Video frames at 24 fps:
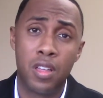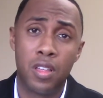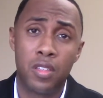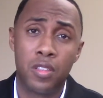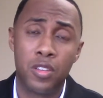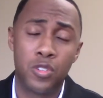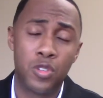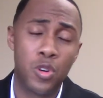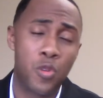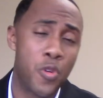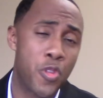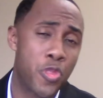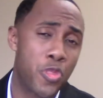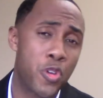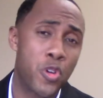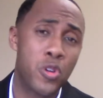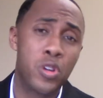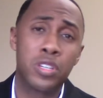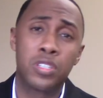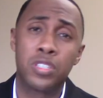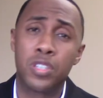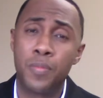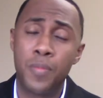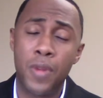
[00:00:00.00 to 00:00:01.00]
There's over
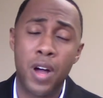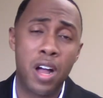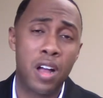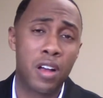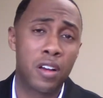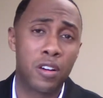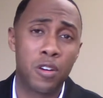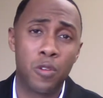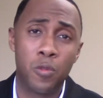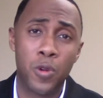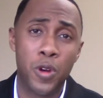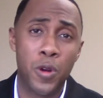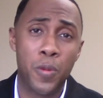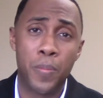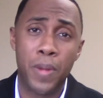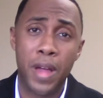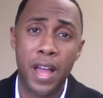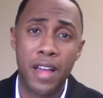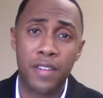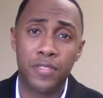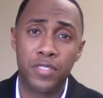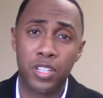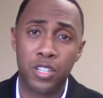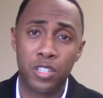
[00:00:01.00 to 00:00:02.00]
30 some odd career
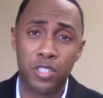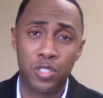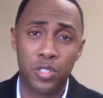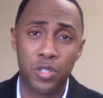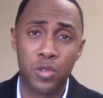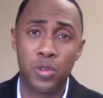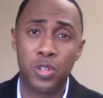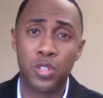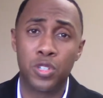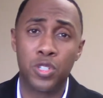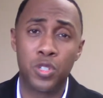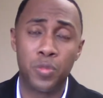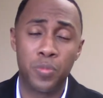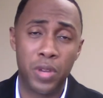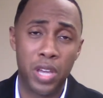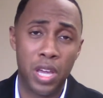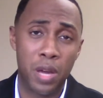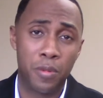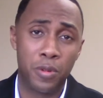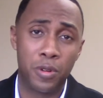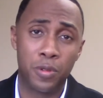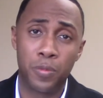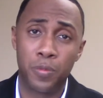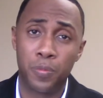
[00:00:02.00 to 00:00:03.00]
paths that a student should be
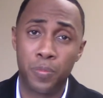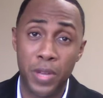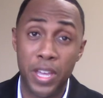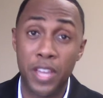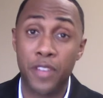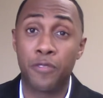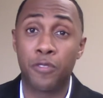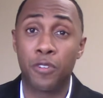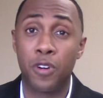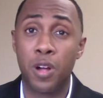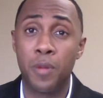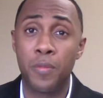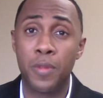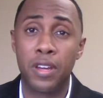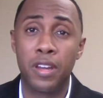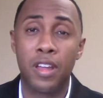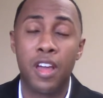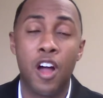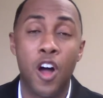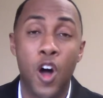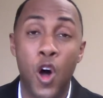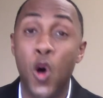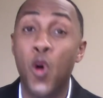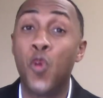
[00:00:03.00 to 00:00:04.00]
able to pick from, and
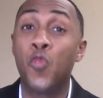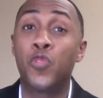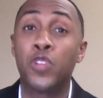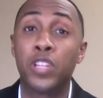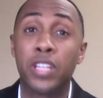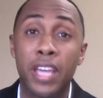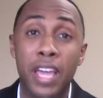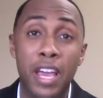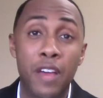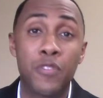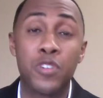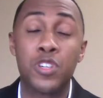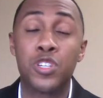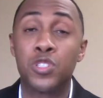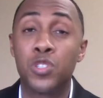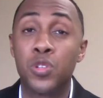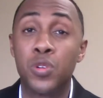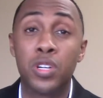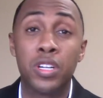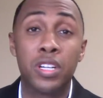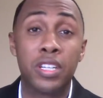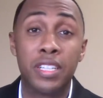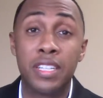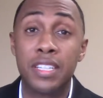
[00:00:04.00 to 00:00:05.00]
hopefully every
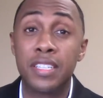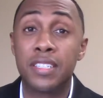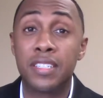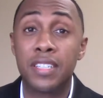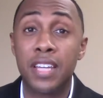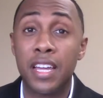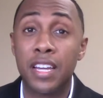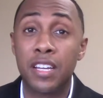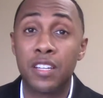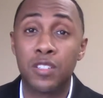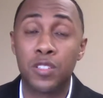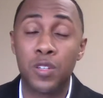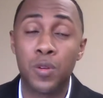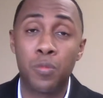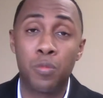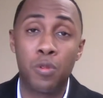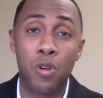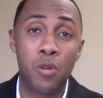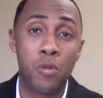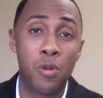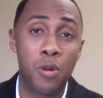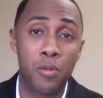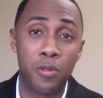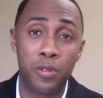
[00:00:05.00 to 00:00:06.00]
student in this state at some
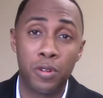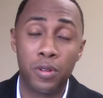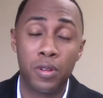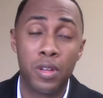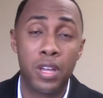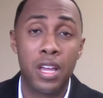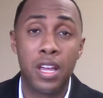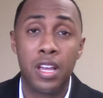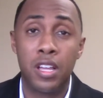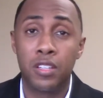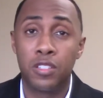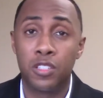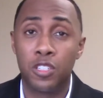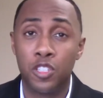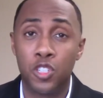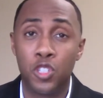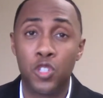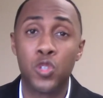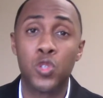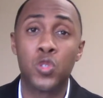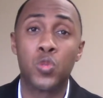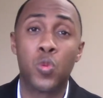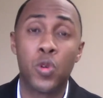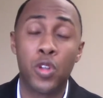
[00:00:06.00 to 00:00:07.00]
point will be able to
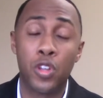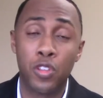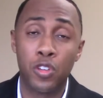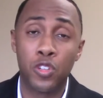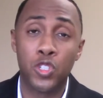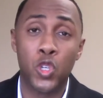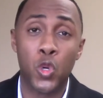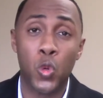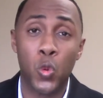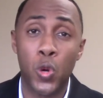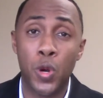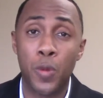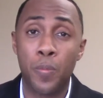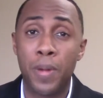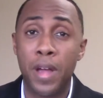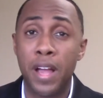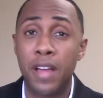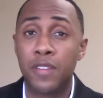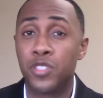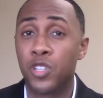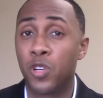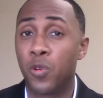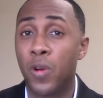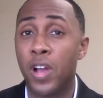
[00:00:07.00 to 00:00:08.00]
choose one of those career
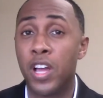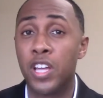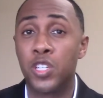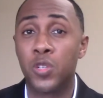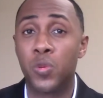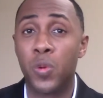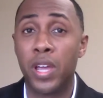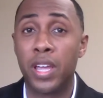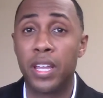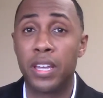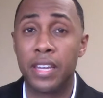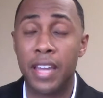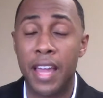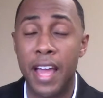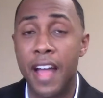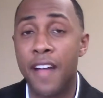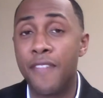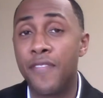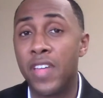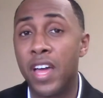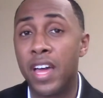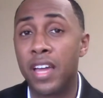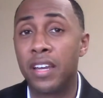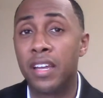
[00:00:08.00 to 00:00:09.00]
paths to graduate and
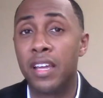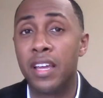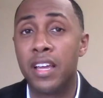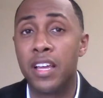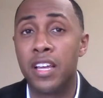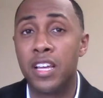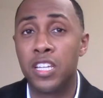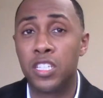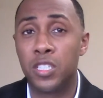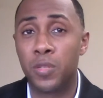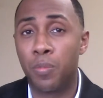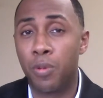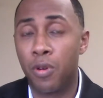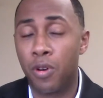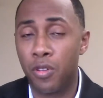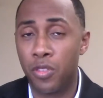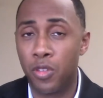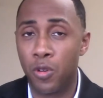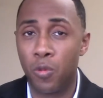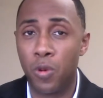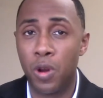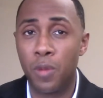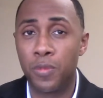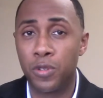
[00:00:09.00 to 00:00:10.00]
have that as a part of
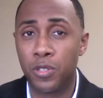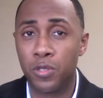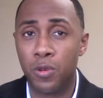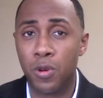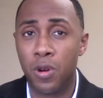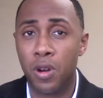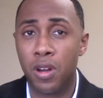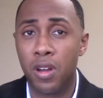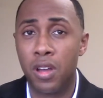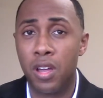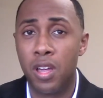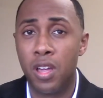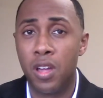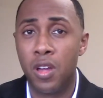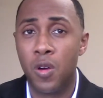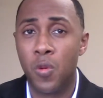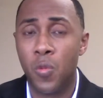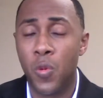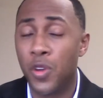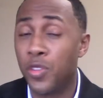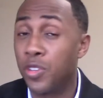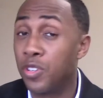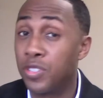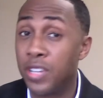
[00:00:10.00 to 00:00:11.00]
their repertoire,
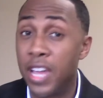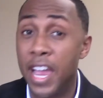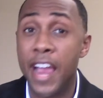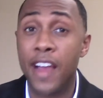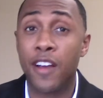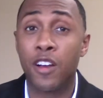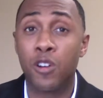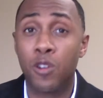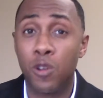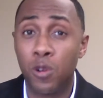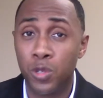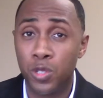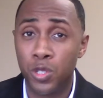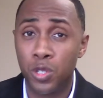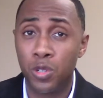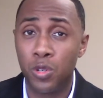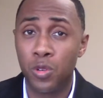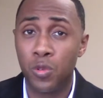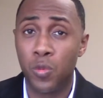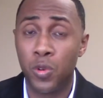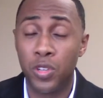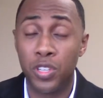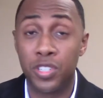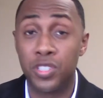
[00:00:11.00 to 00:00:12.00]
whether it's agriculture,
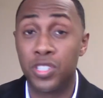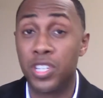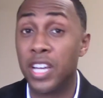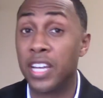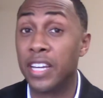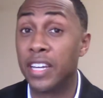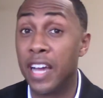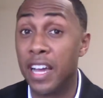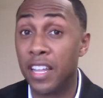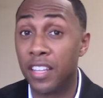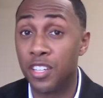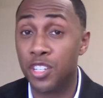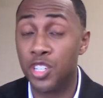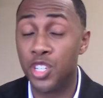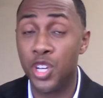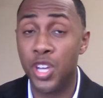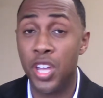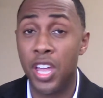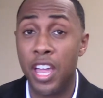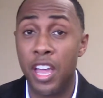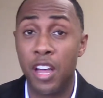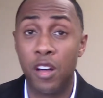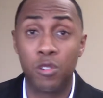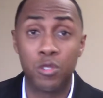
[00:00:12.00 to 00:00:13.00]
whether it's technology,
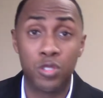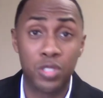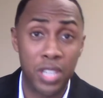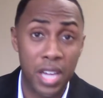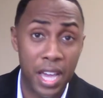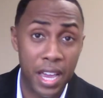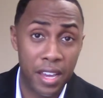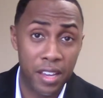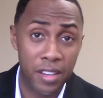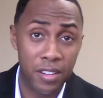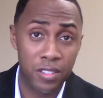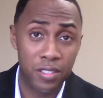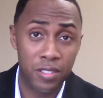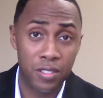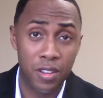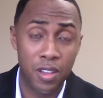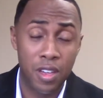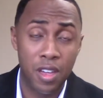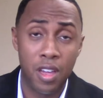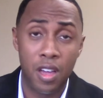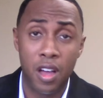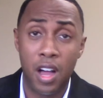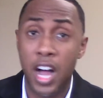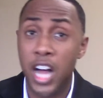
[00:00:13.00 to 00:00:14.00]
health science,
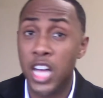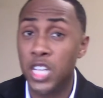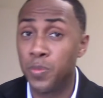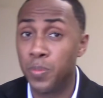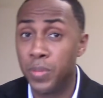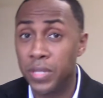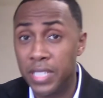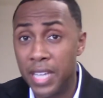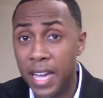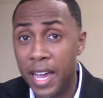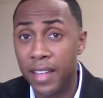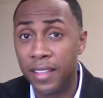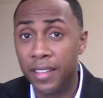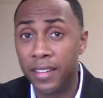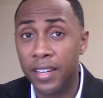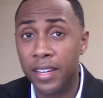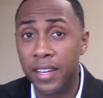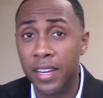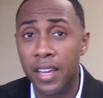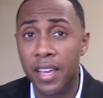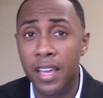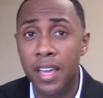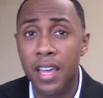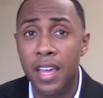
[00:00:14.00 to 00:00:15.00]

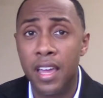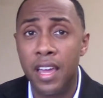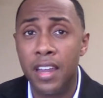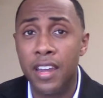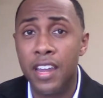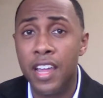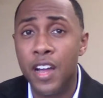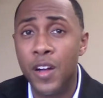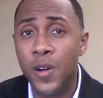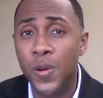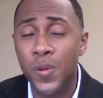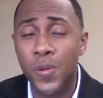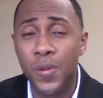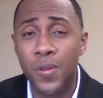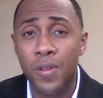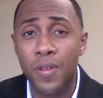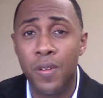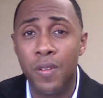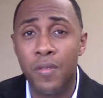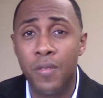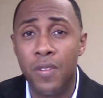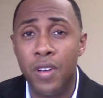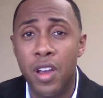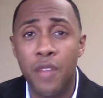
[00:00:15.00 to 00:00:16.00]
hospitality. Now,
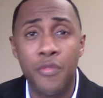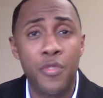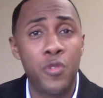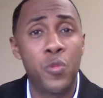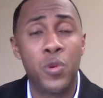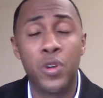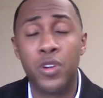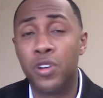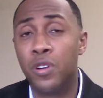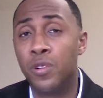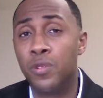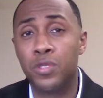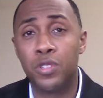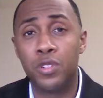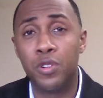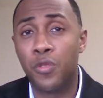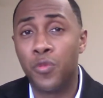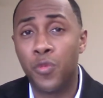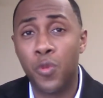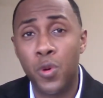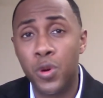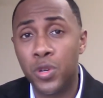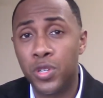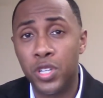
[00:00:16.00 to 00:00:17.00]
everyone knows that no
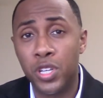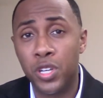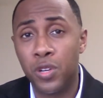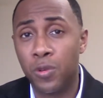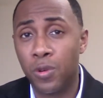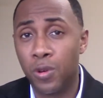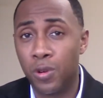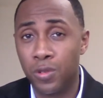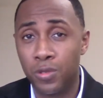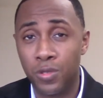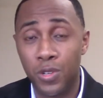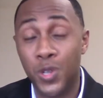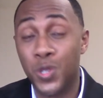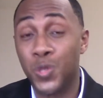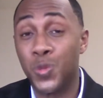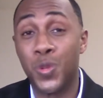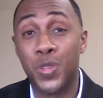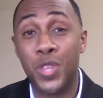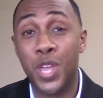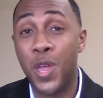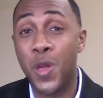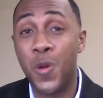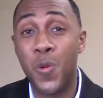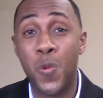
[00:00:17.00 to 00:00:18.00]
14-year-old knows
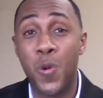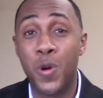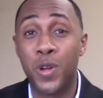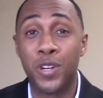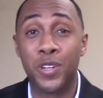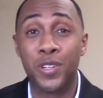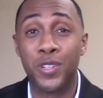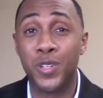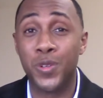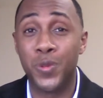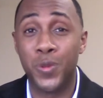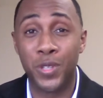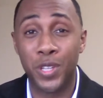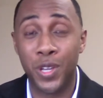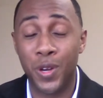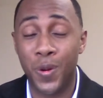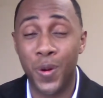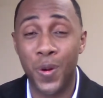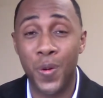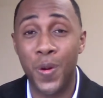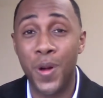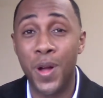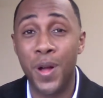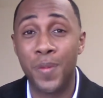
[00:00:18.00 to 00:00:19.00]
what they want to do when they
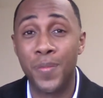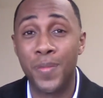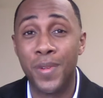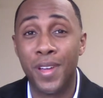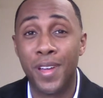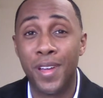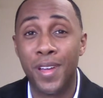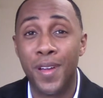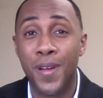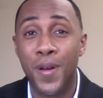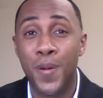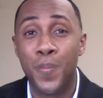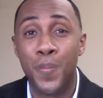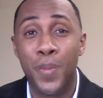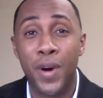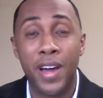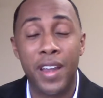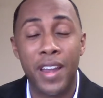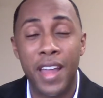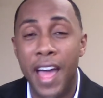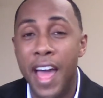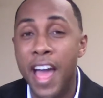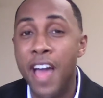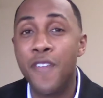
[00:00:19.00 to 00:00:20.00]
grow up,
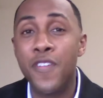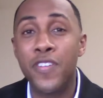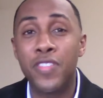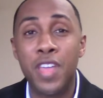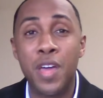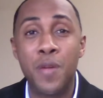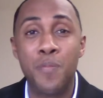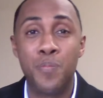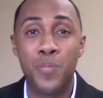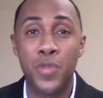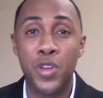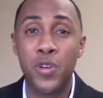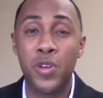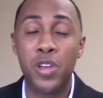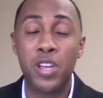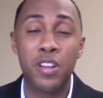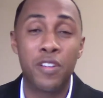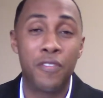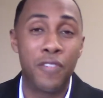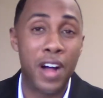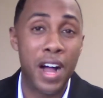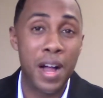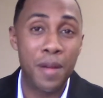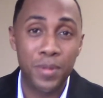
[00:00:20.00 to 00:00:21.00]
but having that myriad
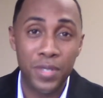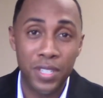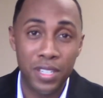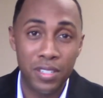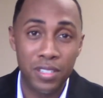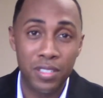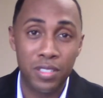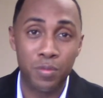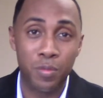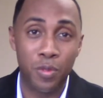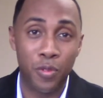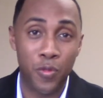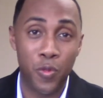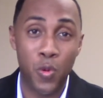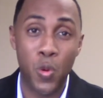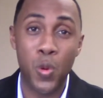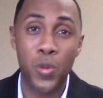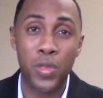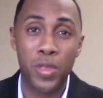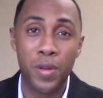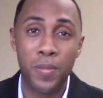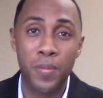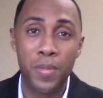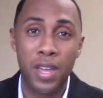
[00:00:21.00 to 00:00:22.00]
of options
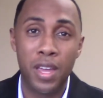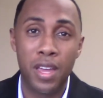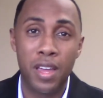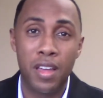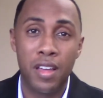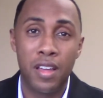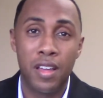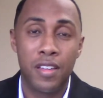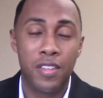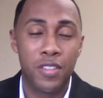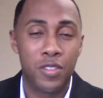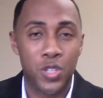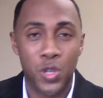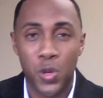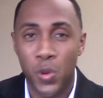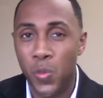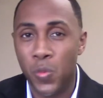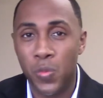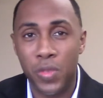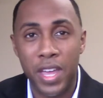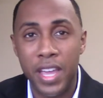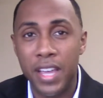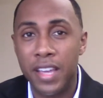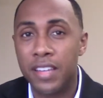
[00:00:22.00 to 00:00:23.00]
before them so
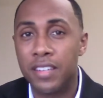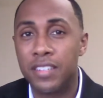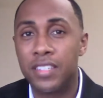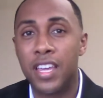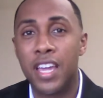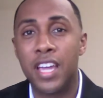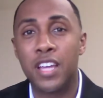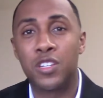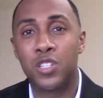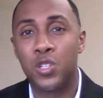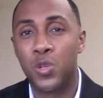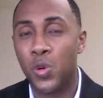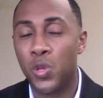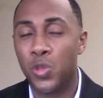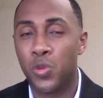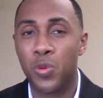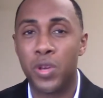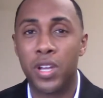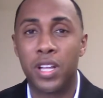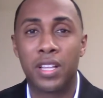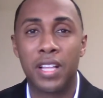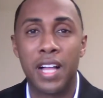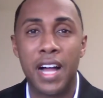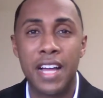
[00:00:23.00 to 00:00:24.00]
they could take 2 or
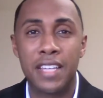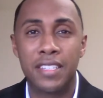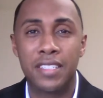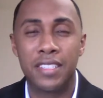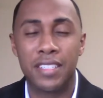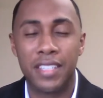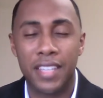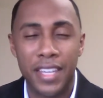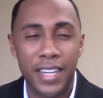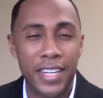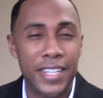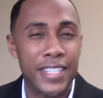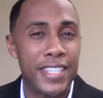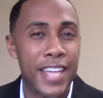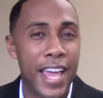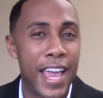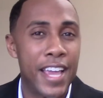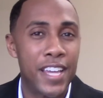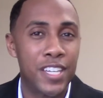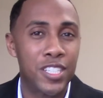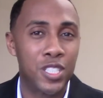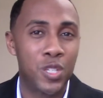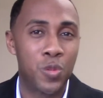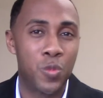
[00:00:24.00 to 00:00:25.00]
3 classes and get a
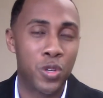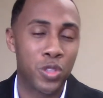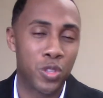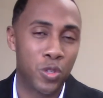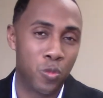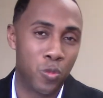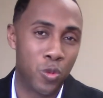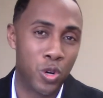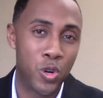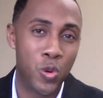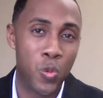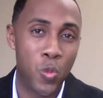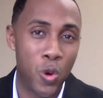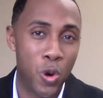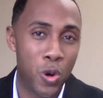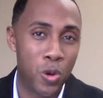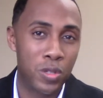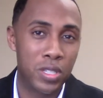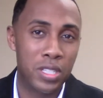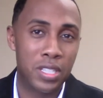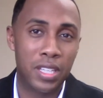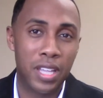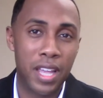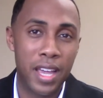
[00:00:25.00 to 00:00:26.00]
taste of what the real
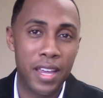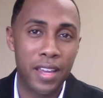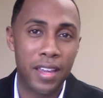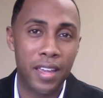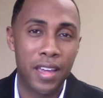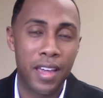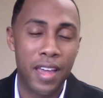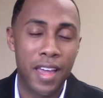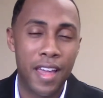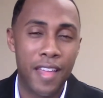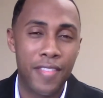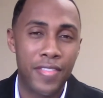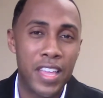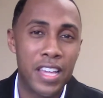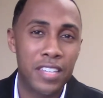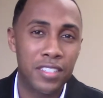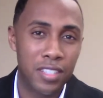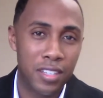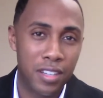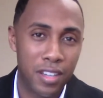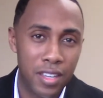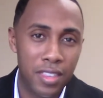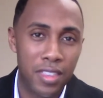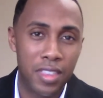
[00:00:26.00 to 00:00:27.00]
world is like, that's
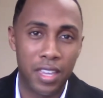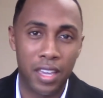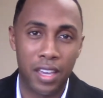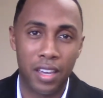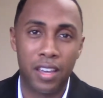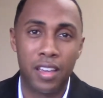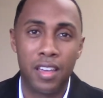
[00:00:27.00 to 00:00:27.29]
a good thing.